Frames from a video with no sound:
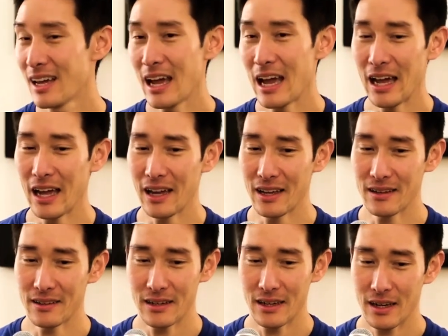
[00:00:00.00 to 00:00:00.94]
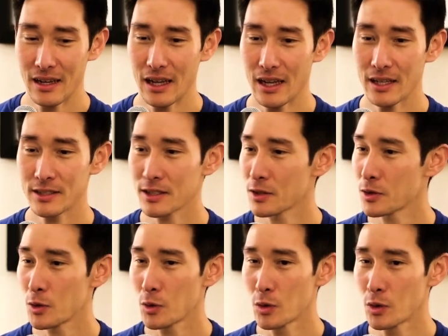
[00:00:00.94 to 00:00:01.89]
And it's
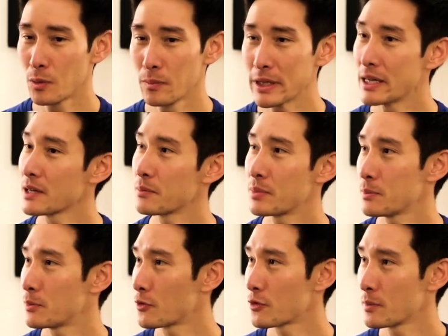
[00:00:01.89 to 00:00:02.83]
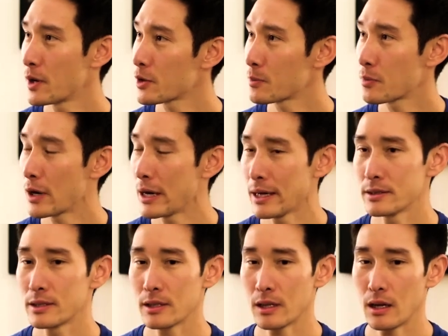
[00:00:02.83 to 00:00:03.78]
cool meeting people from other brands.